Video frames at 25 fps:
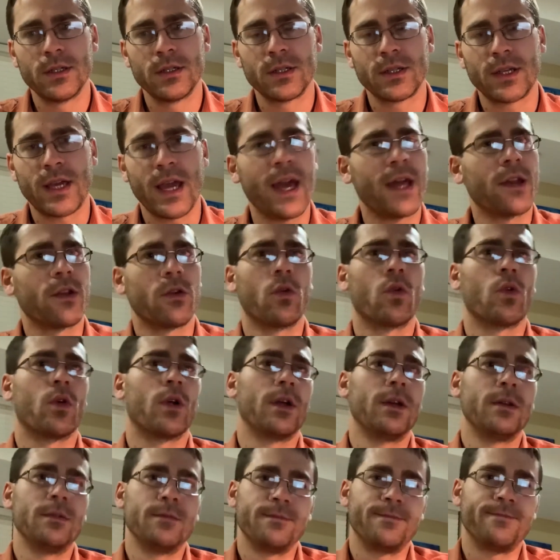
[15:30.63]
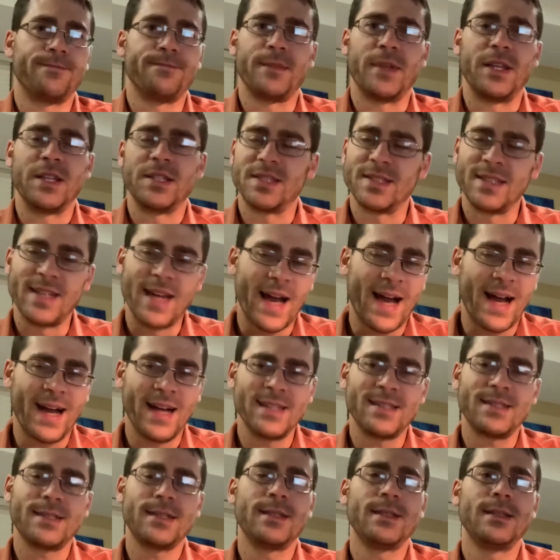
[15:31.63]
category. It's
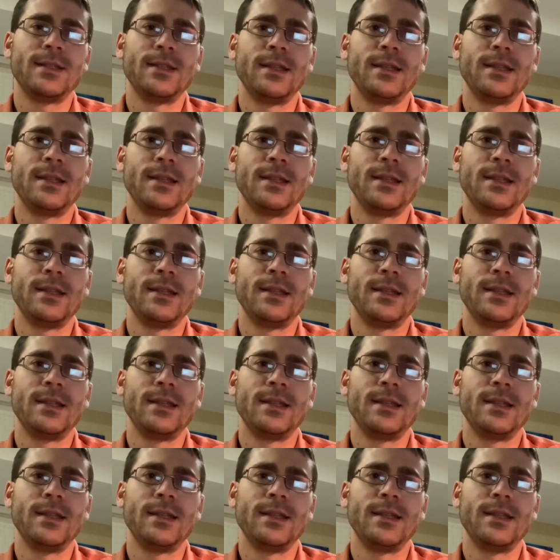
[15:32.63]
not